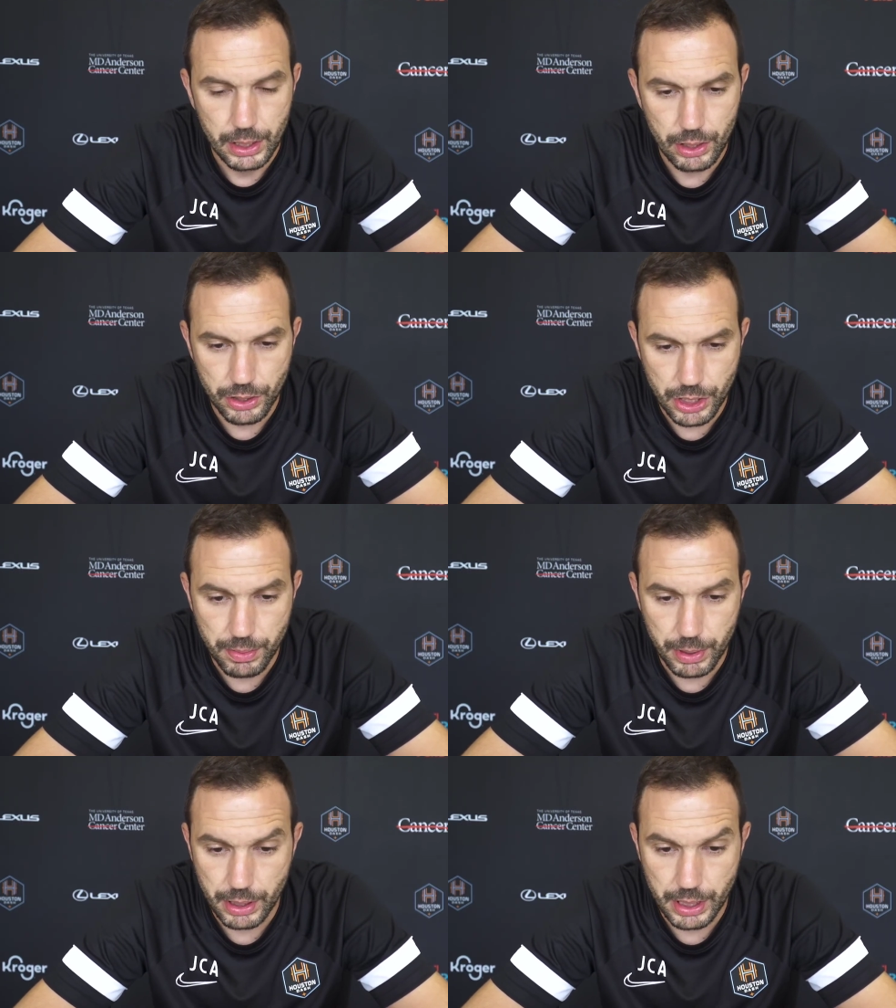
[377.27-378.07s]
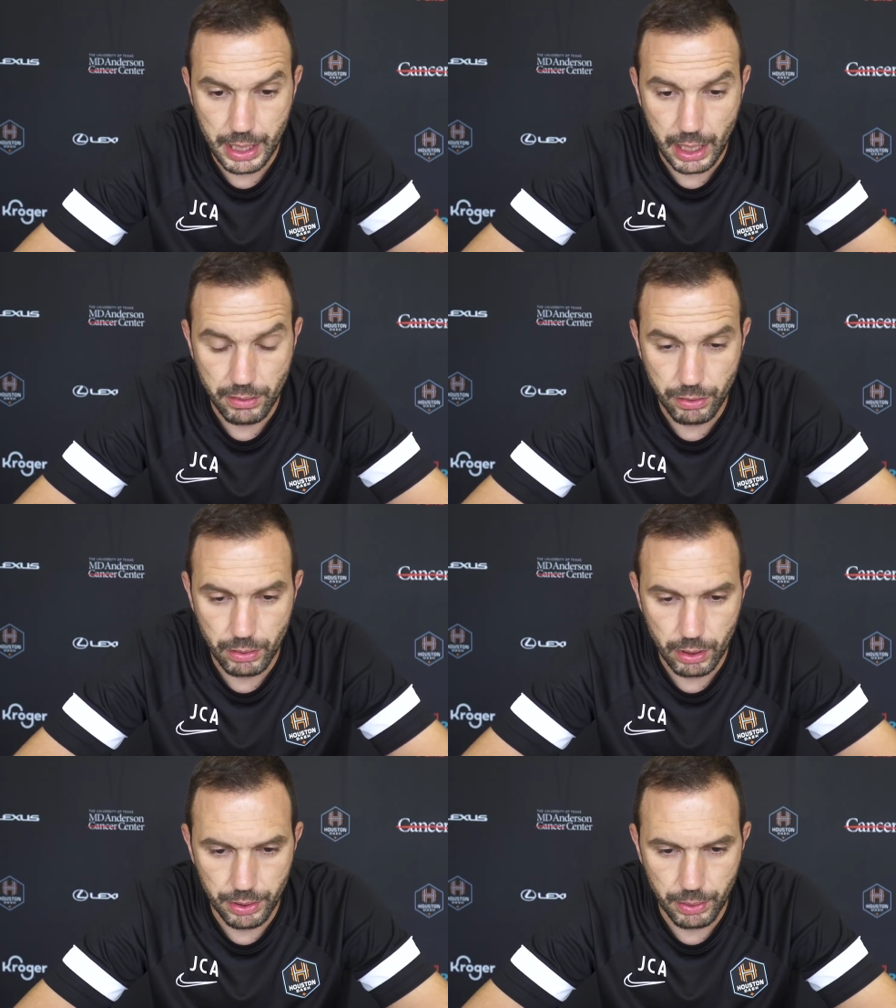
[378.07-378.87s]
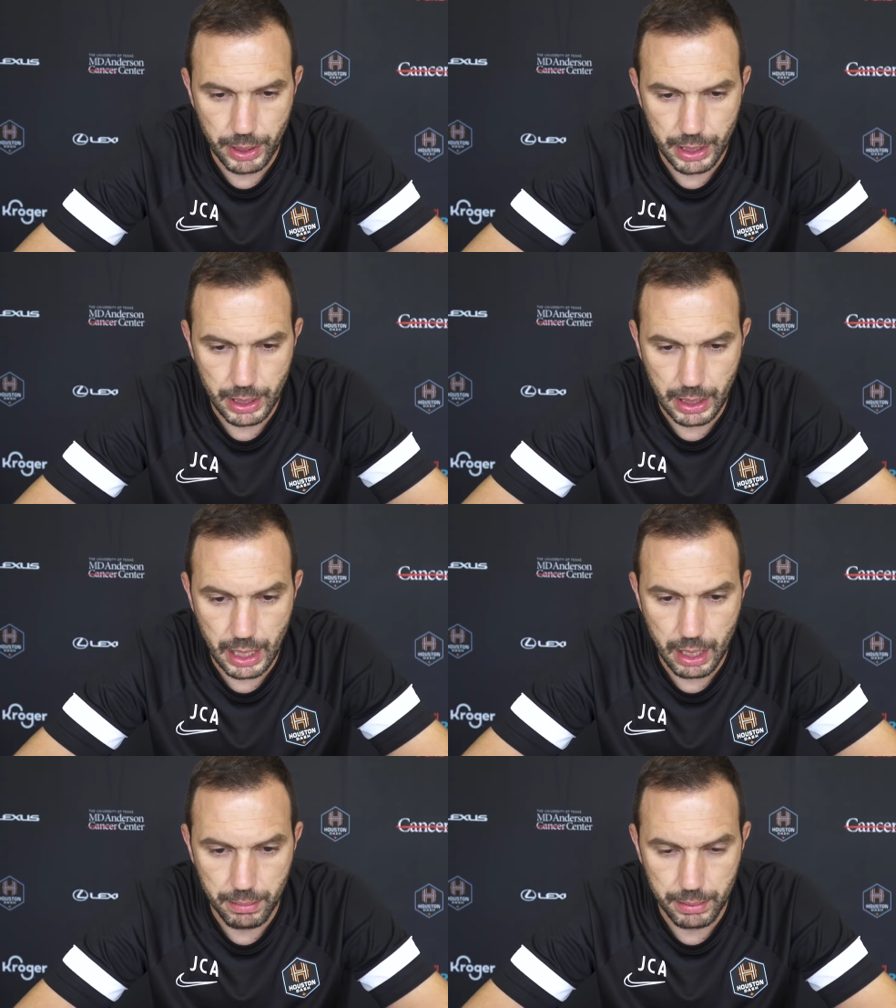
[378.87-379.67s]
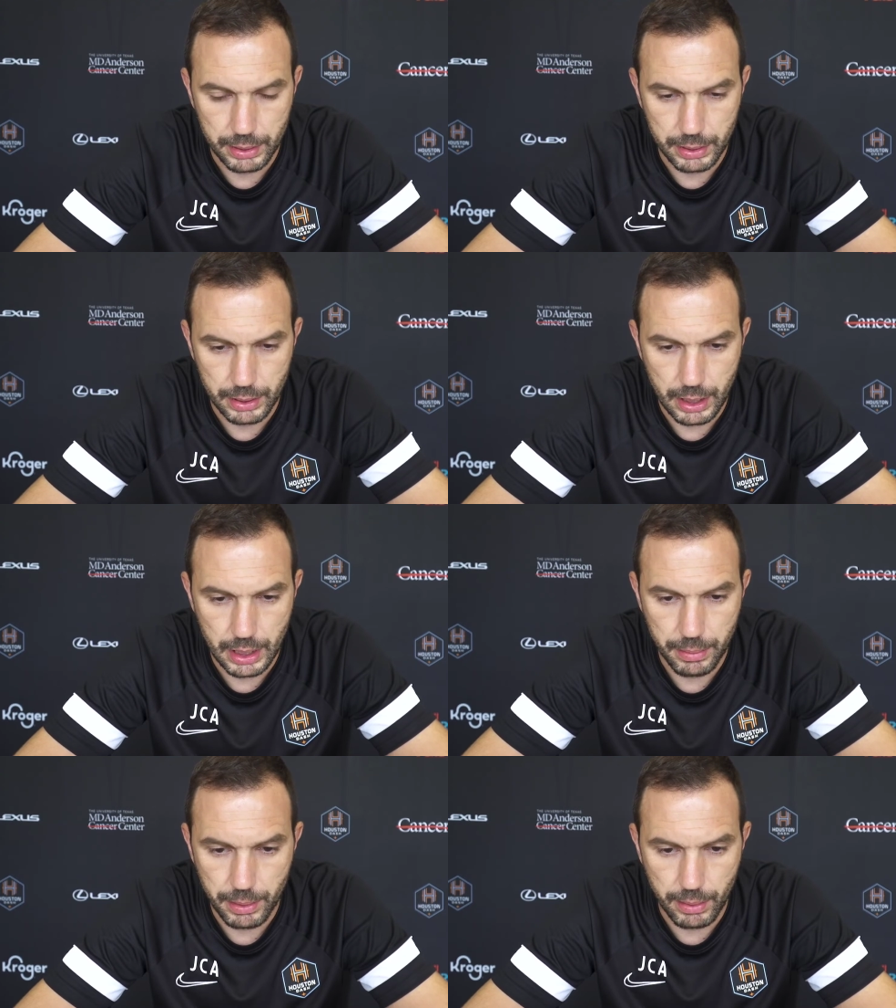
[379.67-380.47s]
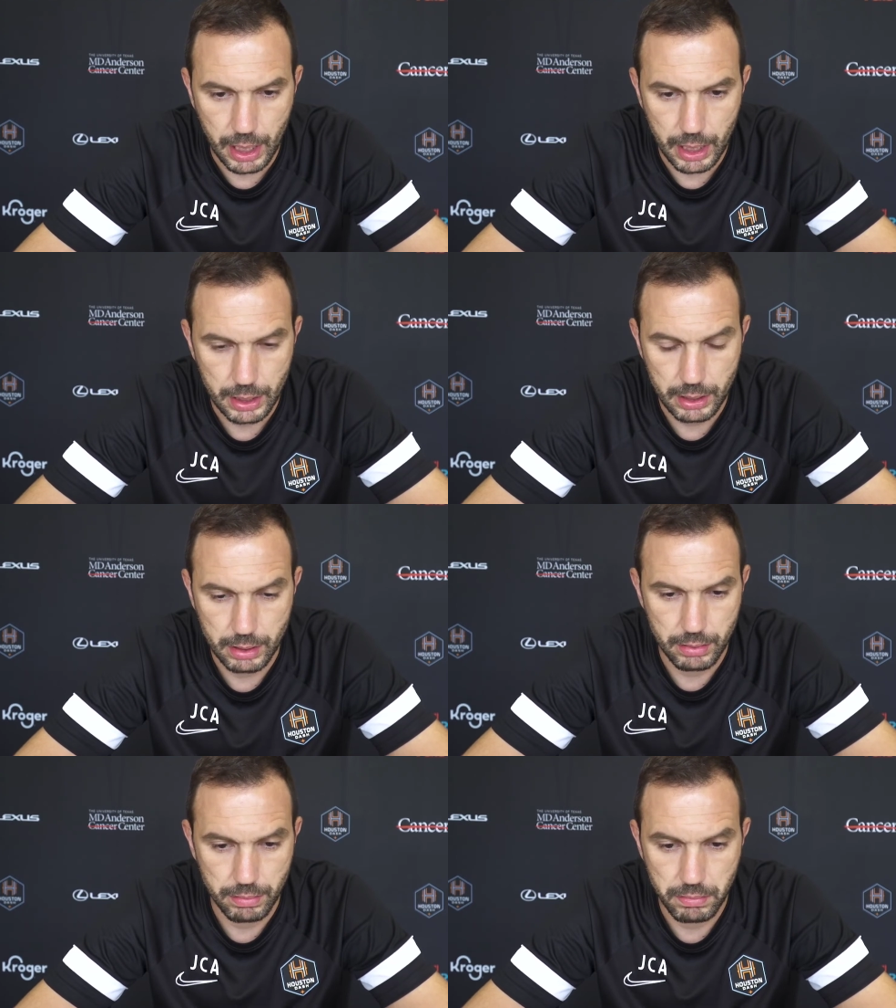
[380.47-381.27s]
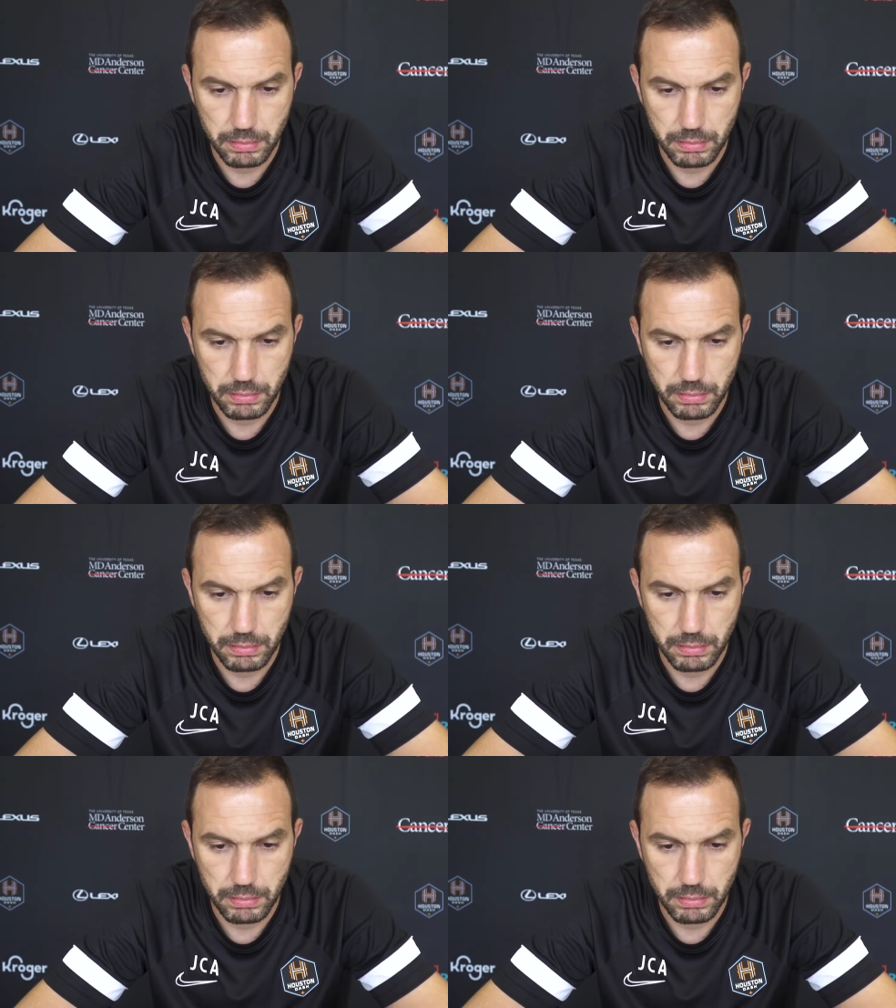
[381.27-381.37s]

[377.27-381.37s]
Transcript: know, she's grateful on the way the club and everyone has